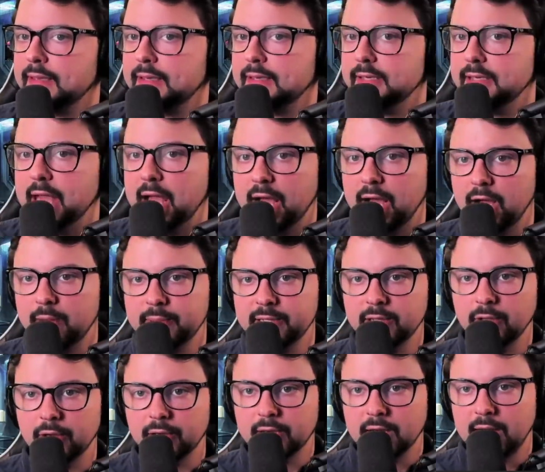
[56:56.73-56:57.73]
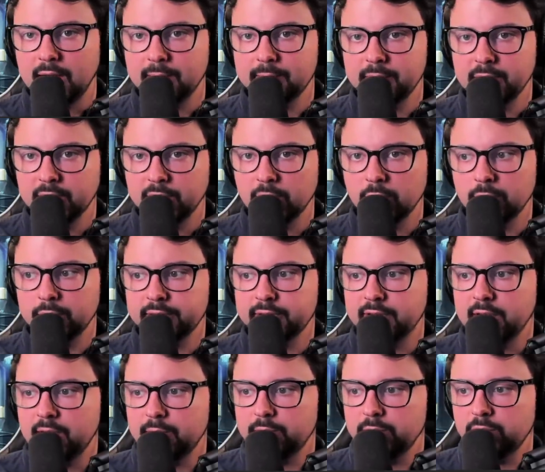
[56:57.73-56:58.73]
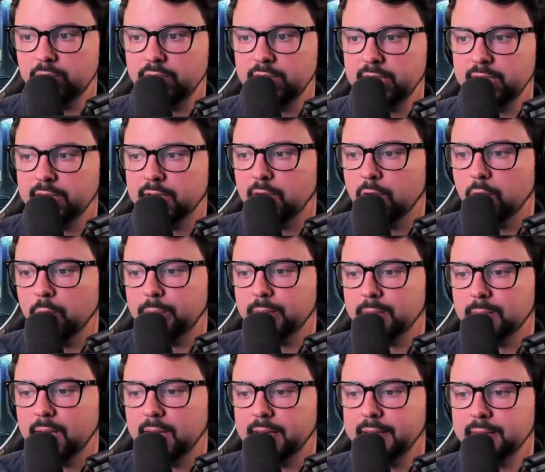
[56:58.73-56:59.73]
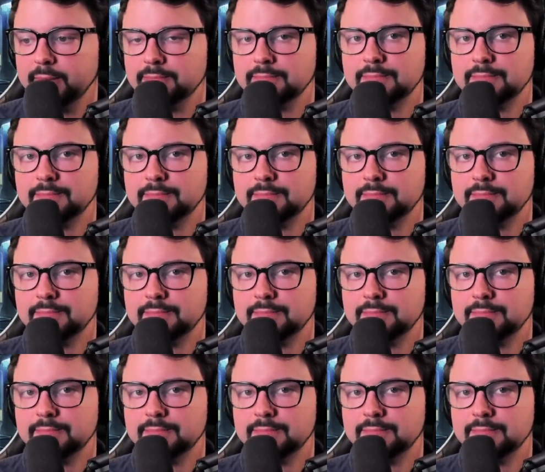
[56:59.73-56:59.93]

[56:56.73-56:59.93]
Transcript: Yeah, I mean, look, I'm going to go into that movie open-minded.